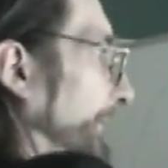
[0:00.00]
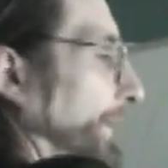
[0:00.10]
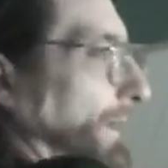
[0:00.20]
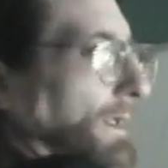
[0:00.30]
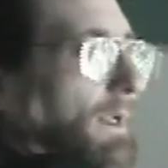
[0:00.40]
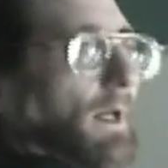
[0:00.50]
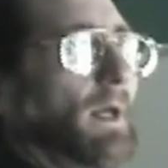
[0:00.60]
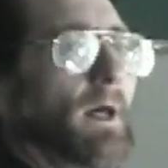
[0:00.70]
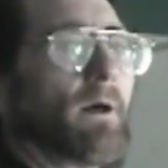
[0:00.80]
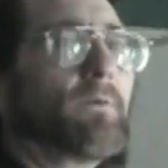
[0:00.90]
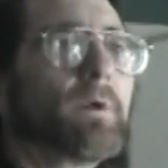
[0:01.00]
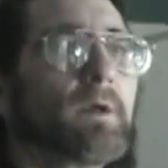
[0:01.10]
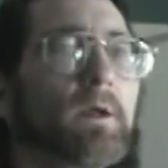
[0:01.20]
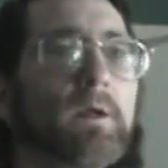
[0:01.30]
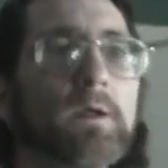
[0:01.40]
that I have
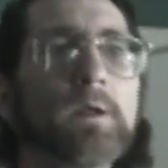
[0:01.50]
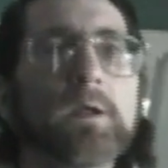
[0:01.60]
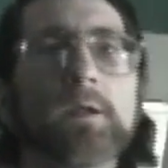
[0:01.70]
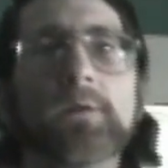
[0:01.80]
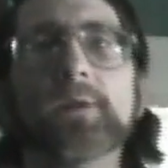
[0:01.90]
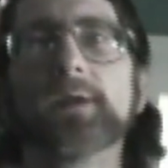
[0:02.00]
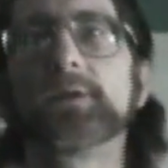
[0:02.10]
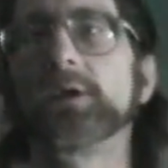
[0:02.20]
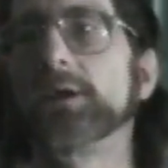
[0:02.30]
that there